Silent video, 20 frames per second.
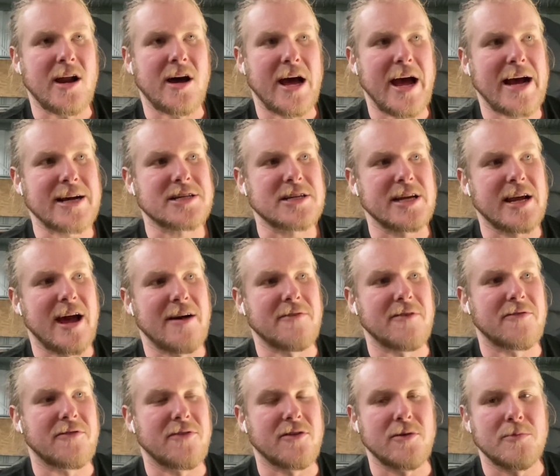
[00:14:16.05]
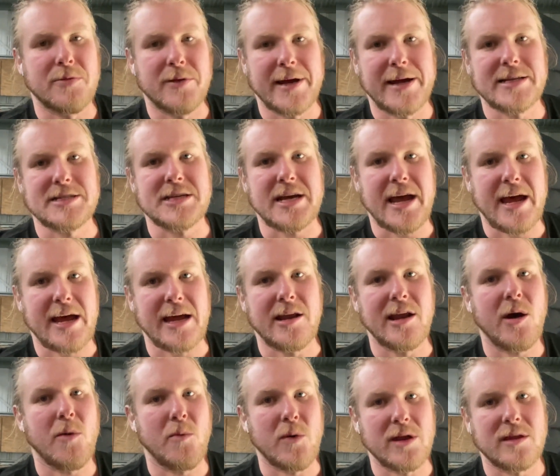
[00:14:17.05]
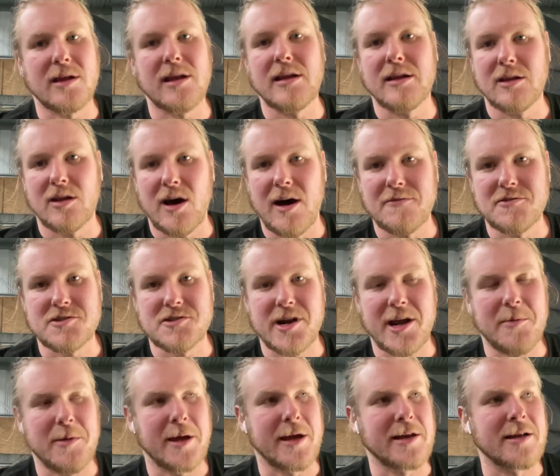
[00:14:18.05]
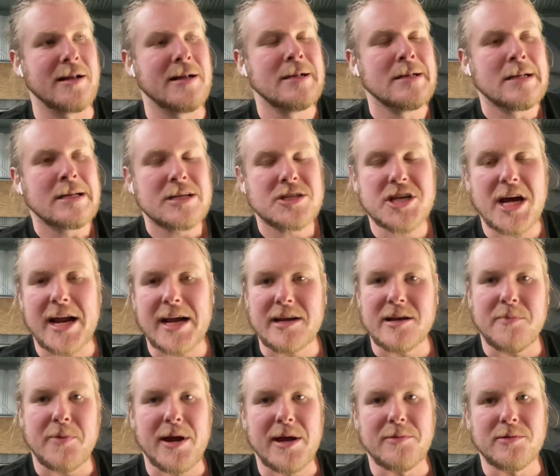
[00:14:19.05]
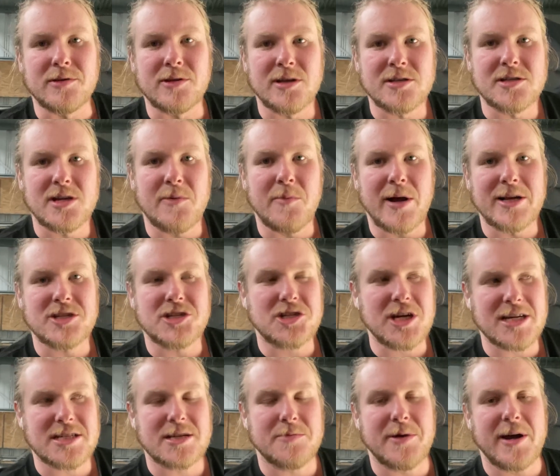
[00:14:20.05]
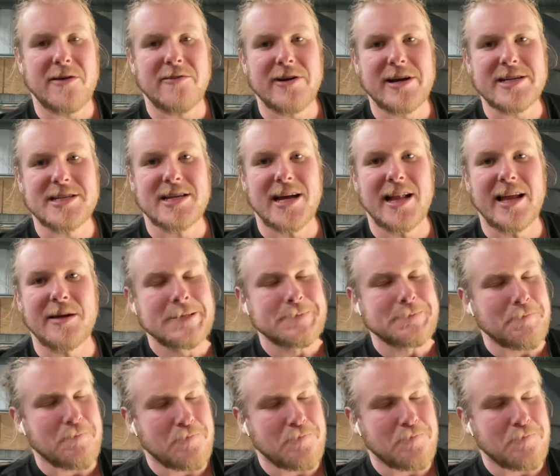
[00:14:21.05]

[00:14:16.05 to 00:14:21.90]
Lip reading: I actually have a few plans ahead with live streaming and chatting to people, not so much just about reselling.